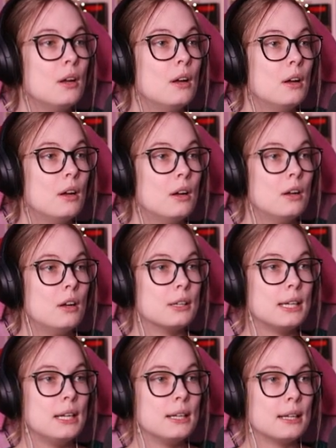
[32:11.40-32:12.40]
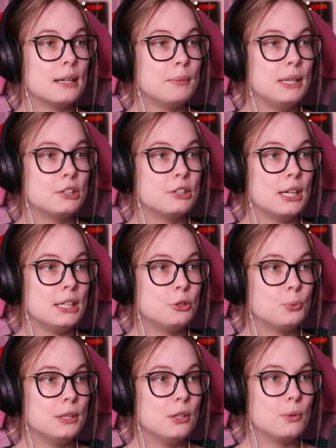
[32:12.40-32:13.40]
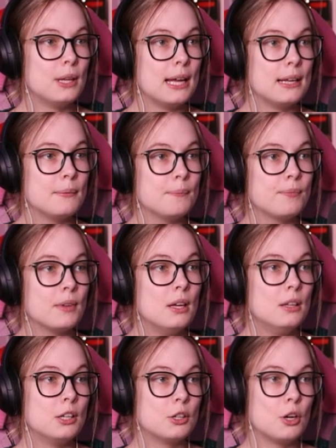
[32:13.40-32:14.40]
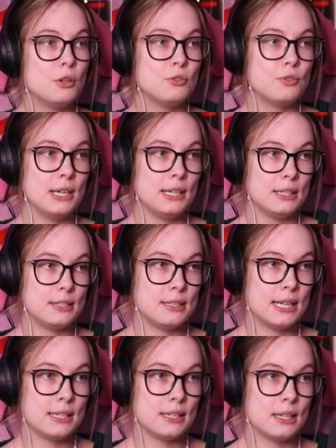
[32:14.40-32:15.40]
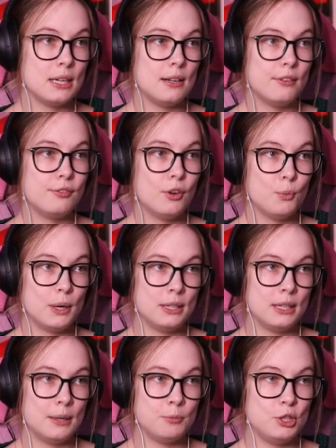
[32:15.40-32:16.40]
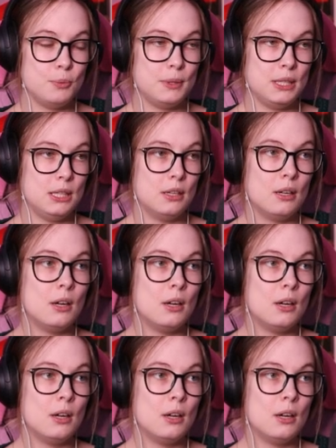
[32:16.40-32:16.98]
Gil can be exchanged, we know that. The current rate is 10 gil for 1 MGP.